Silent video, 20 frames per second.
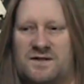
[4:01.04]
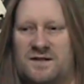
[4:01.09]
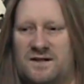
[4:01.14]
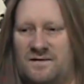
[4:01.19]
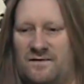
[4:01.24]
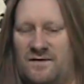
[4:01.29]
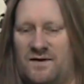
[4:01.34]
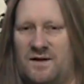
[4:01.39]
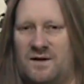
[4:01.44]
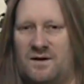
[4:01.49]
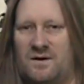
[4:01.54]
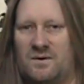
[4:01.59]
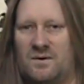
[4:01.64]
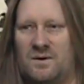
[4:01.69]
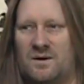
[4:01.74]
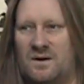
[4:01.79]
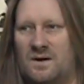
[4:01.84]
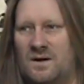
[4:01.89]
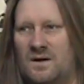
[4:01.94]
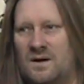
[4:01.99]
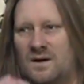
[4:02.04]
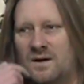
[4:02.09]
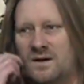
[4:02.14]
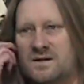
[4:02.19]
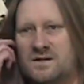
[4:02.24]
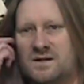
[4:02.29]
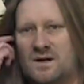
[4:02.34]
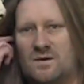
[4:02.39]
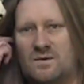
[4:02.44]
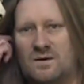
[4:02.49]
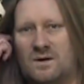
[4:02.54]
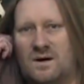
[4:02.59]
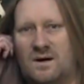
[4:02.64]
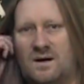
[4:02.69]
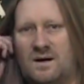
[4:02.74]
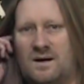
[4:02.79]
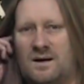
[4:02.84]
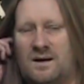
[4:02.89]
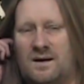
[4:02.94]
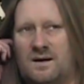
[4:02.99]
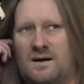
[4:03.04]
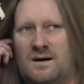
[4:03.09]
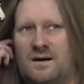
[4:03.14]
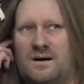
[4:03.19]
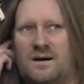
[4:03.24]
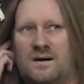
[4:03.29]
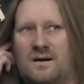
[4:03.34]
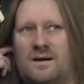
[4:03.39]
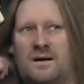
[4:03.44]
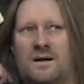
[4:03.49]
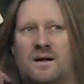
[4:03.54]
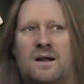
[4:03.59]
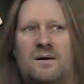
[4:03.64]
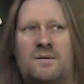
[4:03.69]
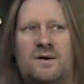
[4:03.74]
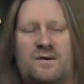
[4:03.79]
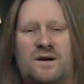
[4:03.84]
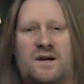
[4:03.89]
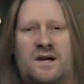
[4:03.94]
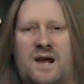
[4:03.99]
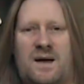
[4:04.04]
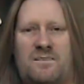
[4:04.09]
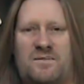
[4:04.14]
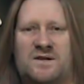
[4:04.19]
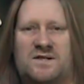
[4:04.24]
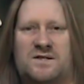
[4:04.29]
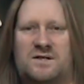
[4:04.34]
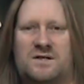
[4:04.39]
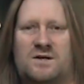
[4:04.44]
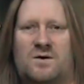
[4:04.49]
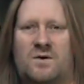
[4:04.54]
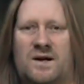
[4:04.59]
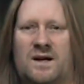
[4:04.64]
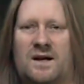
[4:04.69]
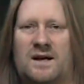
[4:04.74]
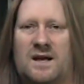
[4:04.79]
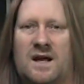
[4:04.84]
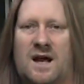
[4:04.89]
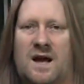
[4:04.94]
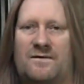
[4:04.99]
in it for you. So let me recap this just quickly.